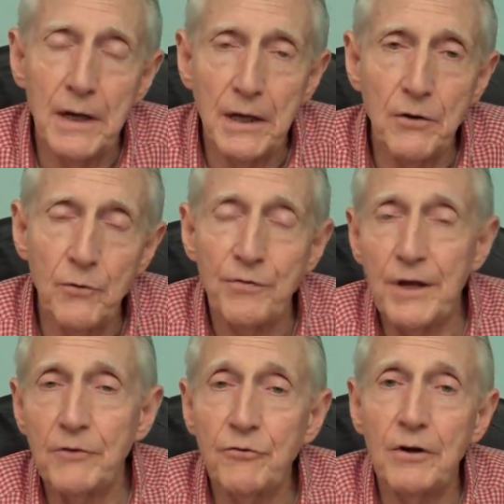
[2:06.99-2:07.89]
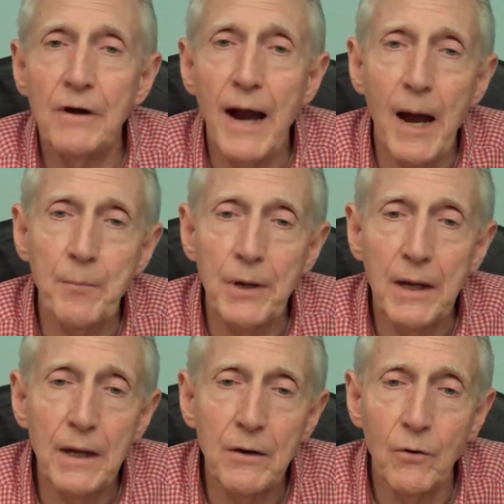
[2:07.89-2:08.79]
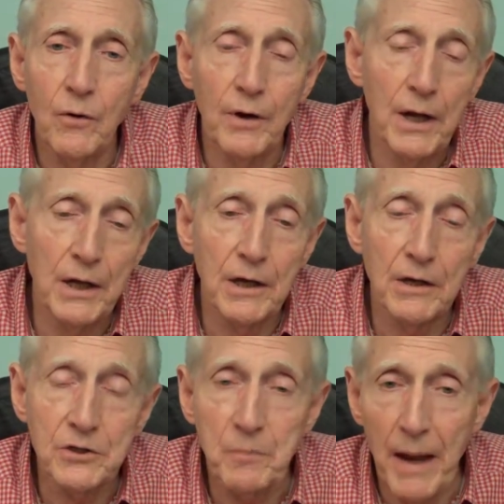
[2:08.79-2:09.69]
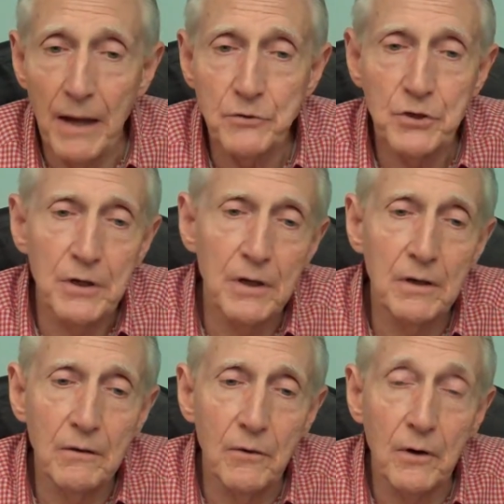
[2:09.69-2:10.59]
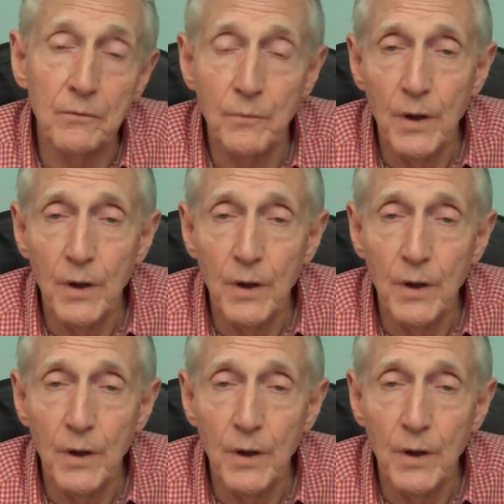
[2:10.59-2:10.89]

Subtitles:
any new things that are happening or any expansion, or